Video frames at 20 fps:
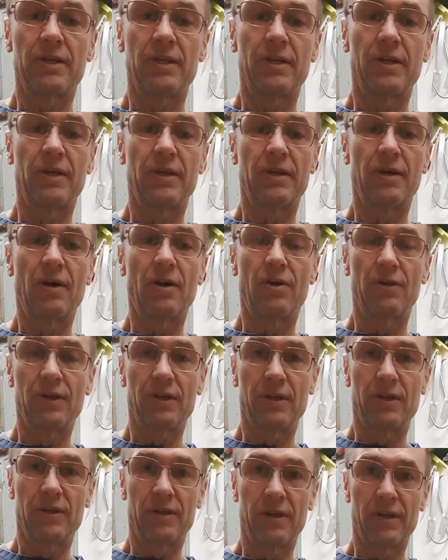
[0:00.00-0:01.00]
you can hold
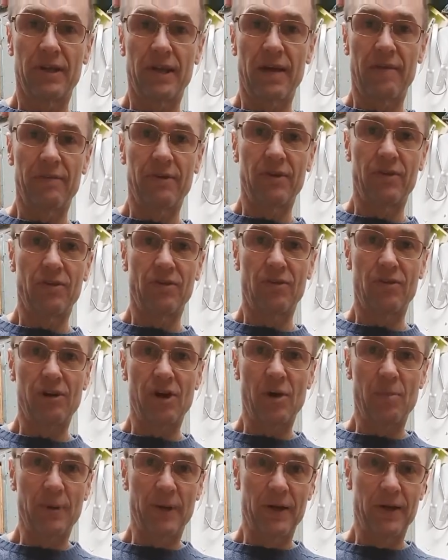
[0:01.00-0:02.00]
it, you can have it as a
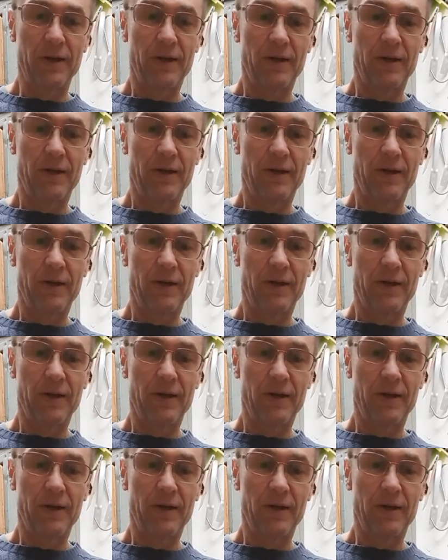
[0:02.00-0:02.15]
sloper.